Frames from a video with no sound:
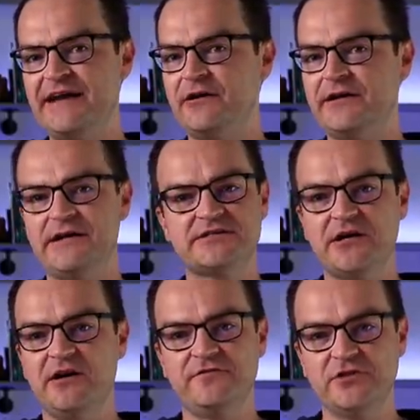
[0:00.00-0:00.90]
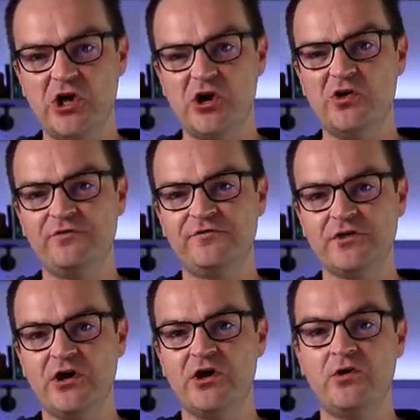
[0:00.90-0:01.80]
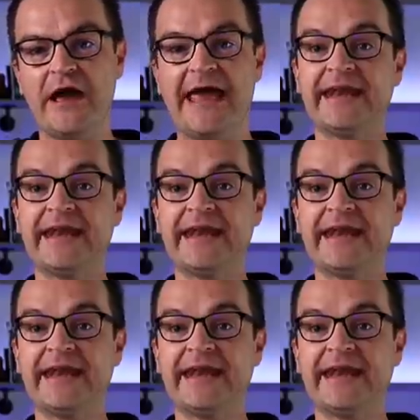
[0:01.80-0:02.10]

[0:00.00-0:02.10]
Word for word: areas of low flow